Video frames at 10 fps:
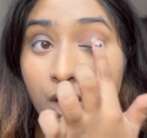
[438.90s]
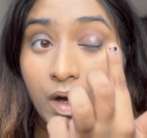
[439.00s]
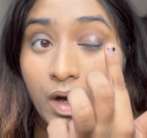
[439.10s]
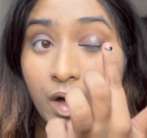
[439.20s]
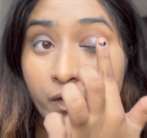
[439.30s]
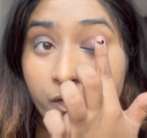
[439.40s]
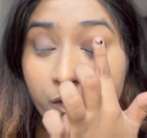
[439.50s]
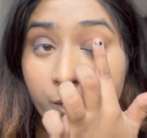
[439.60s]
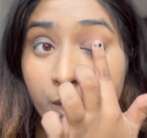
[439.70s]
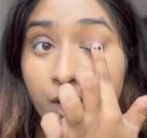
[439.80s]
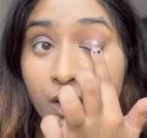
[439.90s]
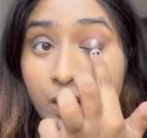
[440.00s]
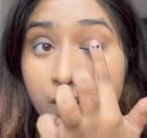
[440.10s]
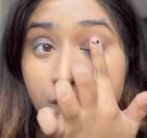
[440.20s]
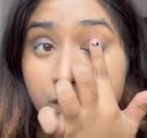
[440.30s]
half of my
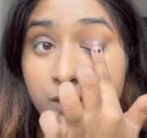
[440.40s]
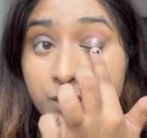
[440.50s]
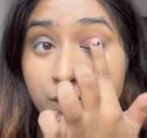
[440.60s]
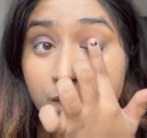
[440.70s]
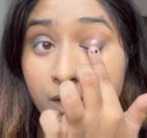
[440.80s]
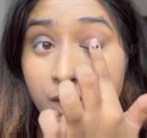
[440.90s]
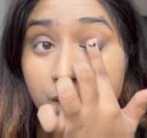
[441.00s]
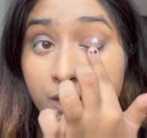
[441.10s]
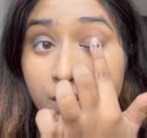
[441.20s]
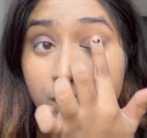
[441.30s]
eyes, just like this.